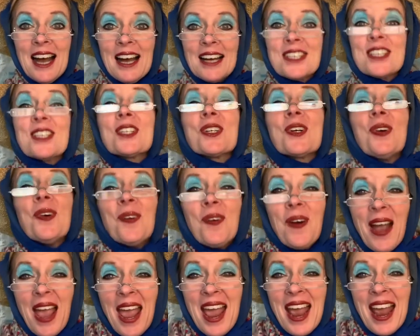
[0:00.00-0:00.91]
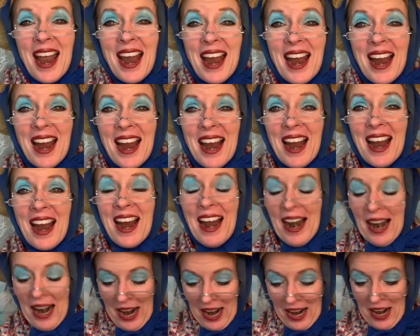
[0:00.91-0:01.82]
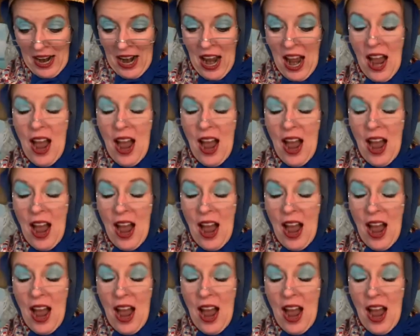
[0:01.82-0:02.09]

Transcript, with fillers: Square!